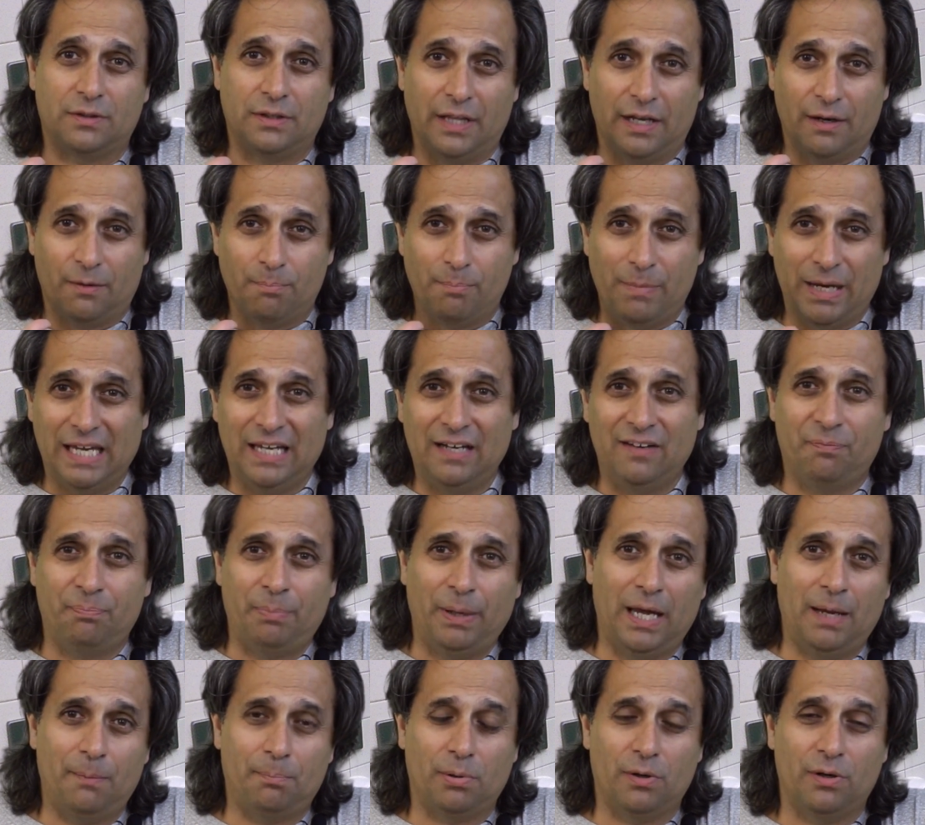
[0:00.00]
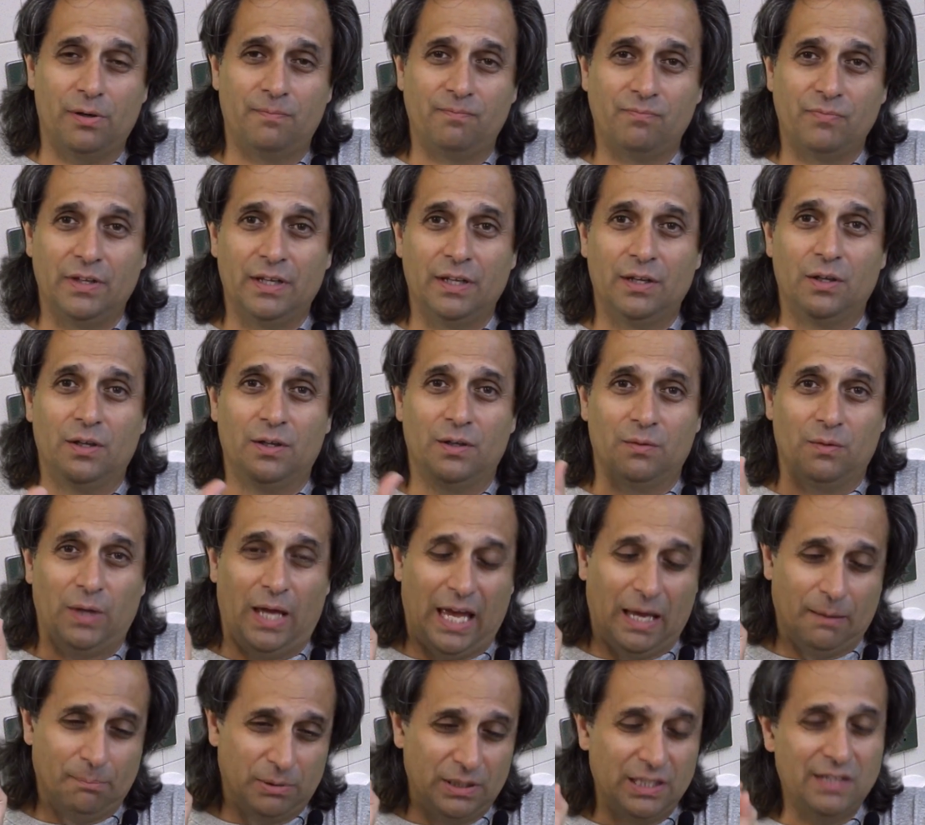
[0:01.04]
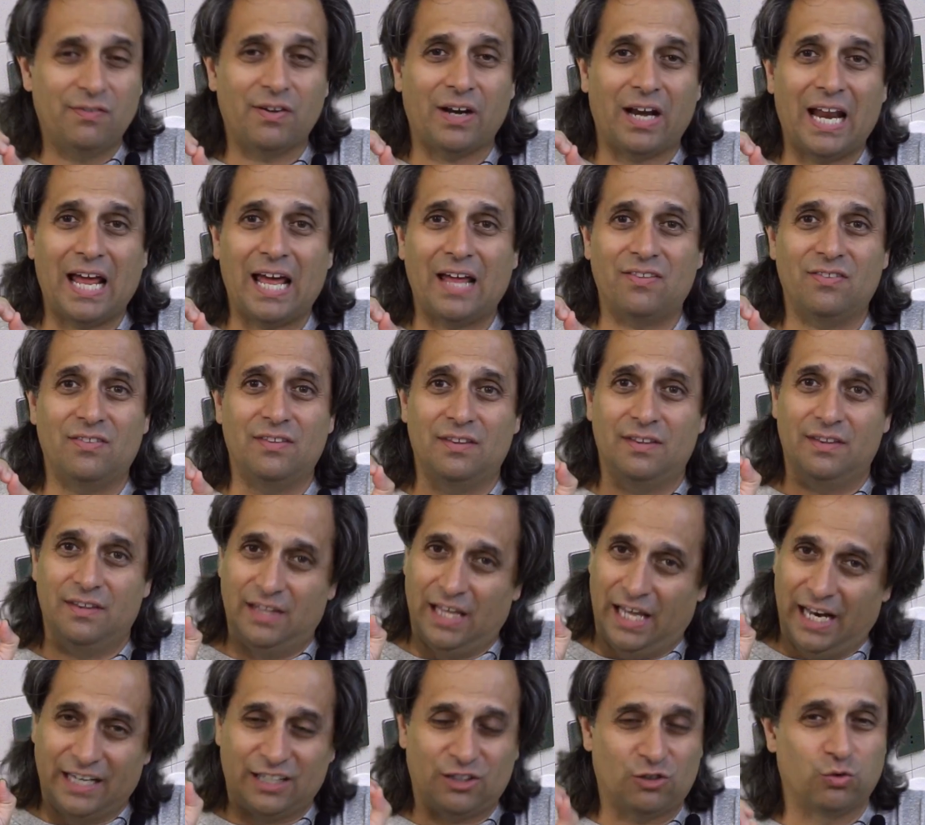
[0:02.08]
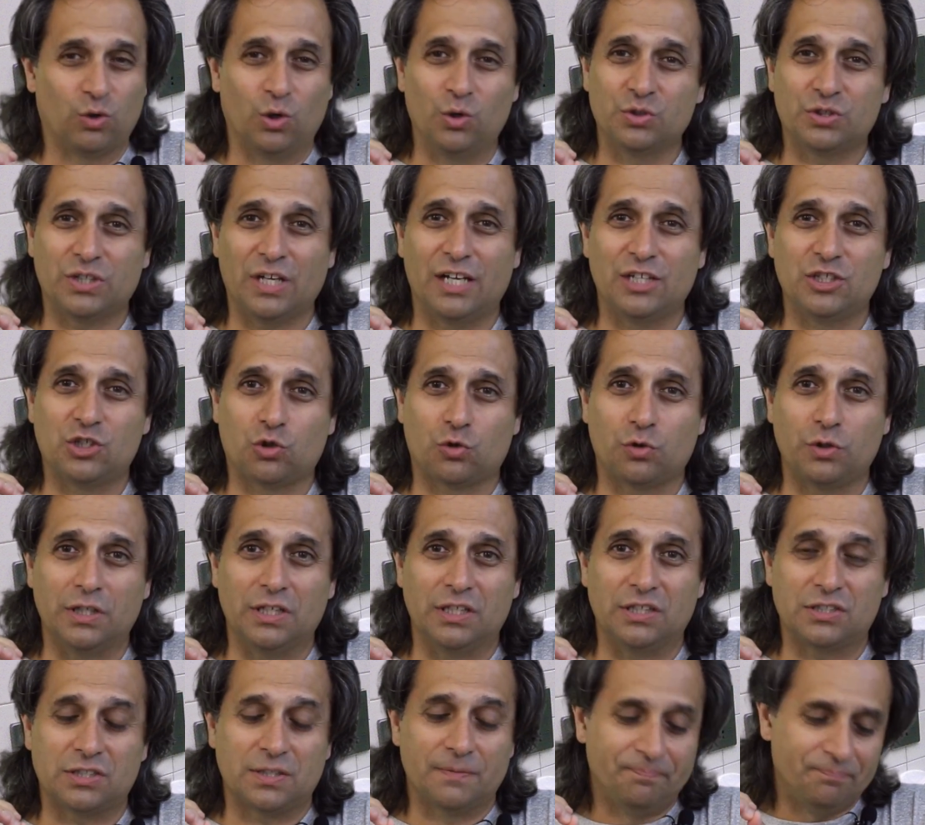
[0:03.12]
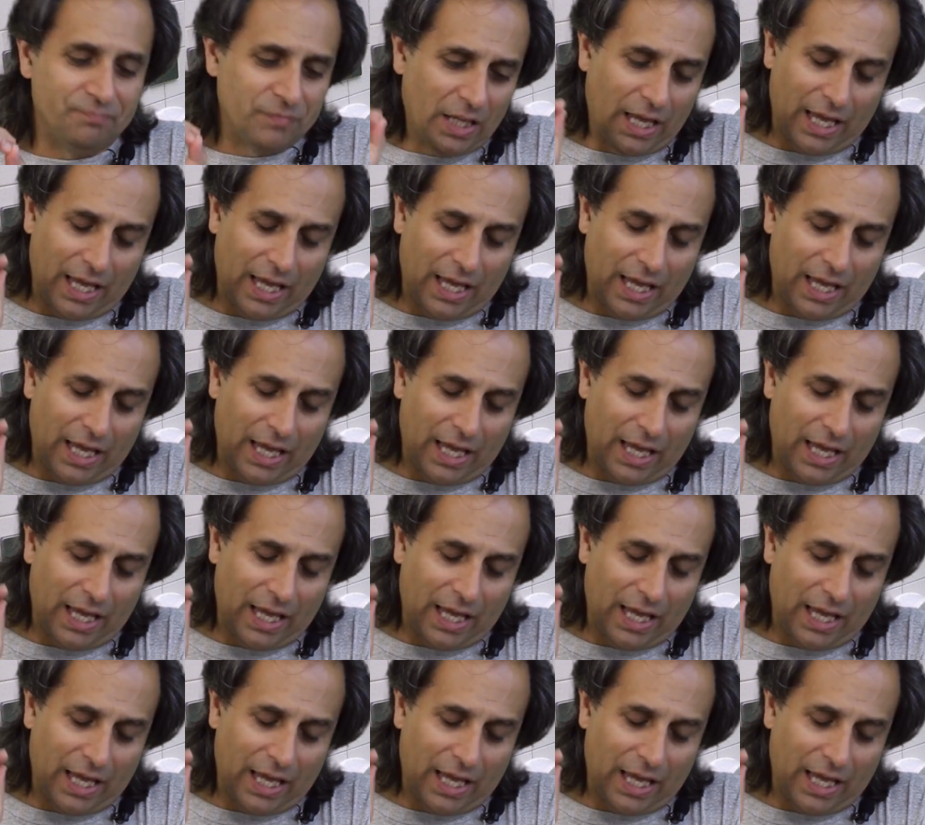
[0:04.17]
They're made of paper, and believe it or not, that grows on trees.